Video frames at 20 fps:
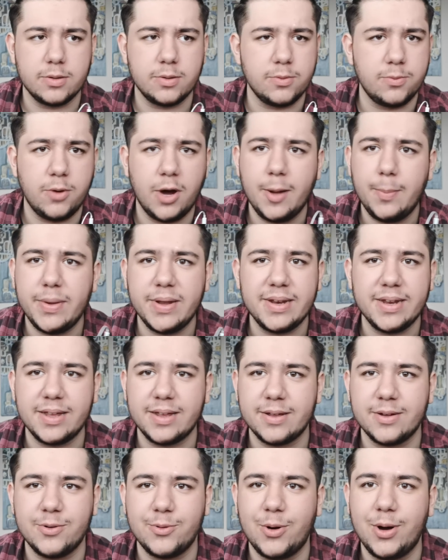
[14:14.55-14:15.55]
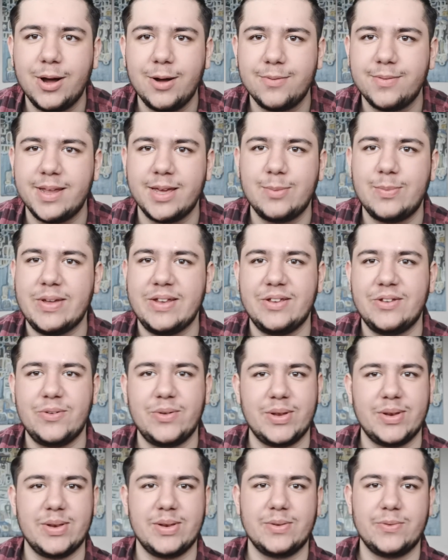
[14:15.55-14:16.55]
what have they been
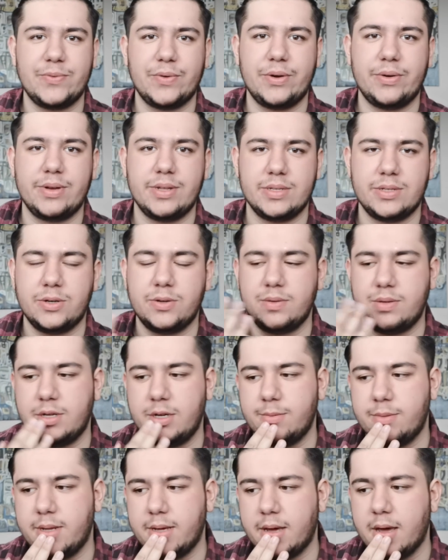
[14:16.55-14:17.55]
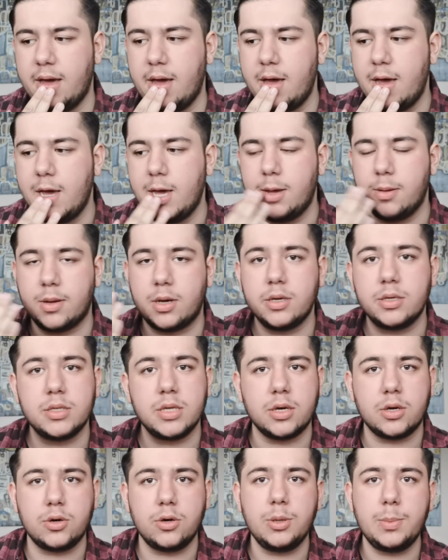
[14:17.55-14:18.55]
doing throughout this whole time, like, because
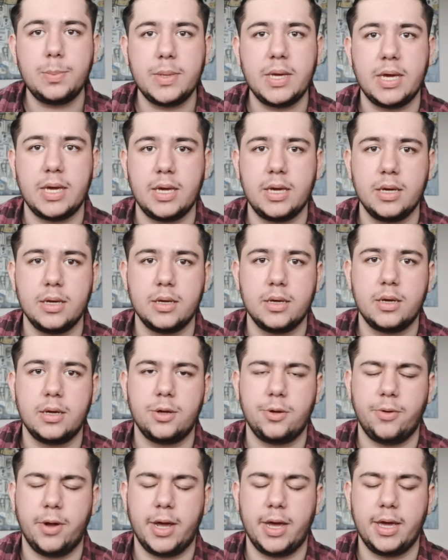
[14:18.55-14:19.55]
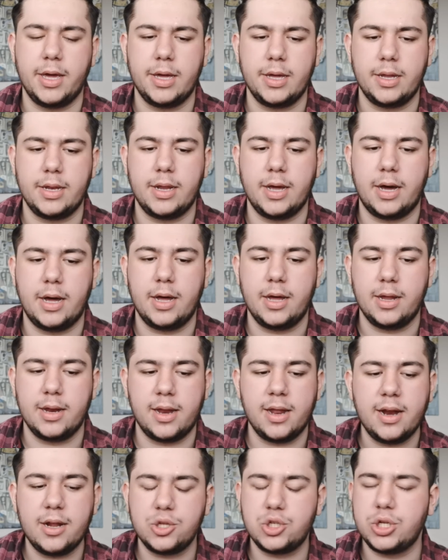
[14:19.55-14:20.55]
it could be right that
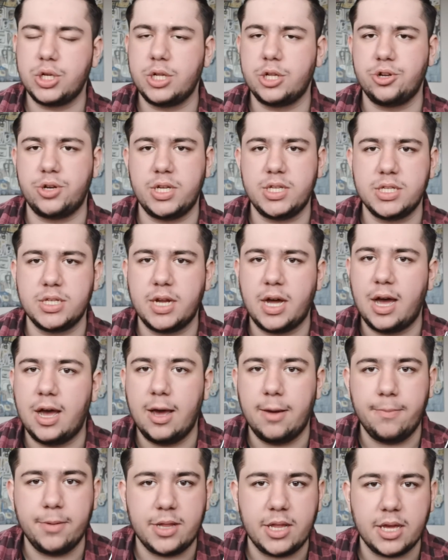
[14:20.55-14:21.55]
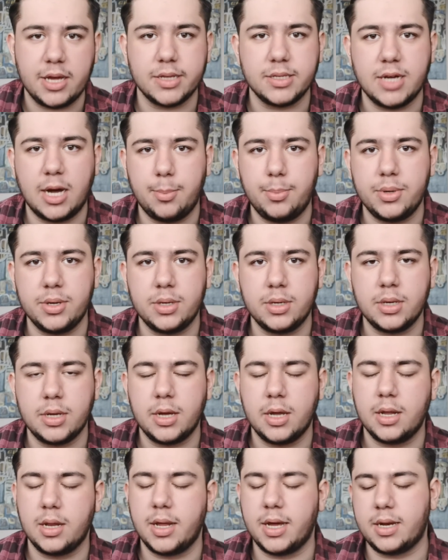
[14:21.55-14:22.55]
they're actually the reason that everything has happened.
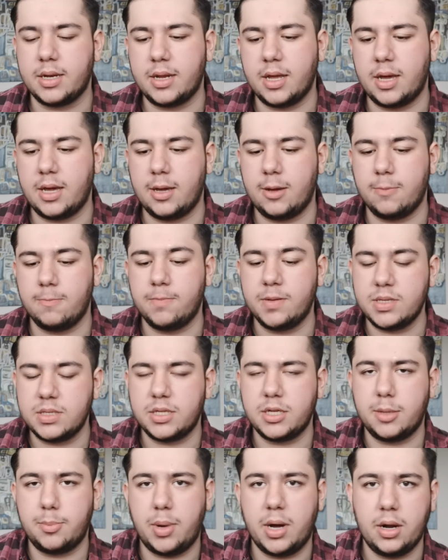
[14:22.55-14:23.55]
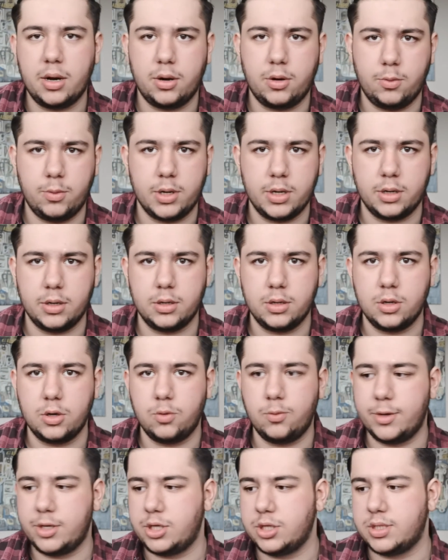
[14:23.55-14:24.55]
Like they visited a parallel world,
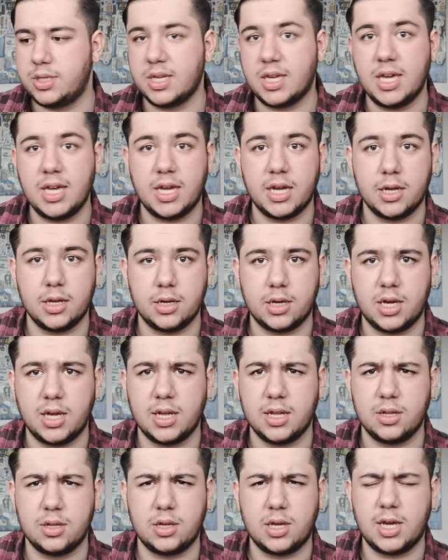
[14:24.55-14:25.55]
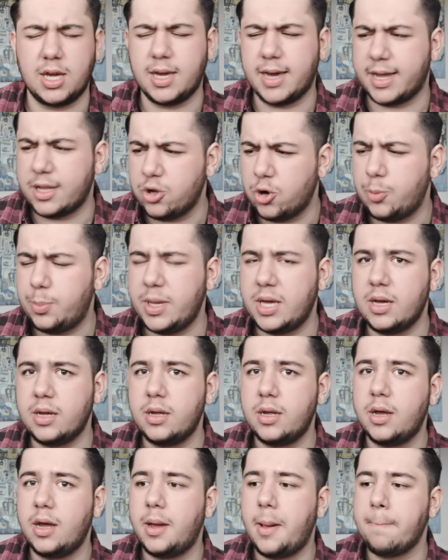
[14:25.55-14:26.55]
which is the Kikaitopia,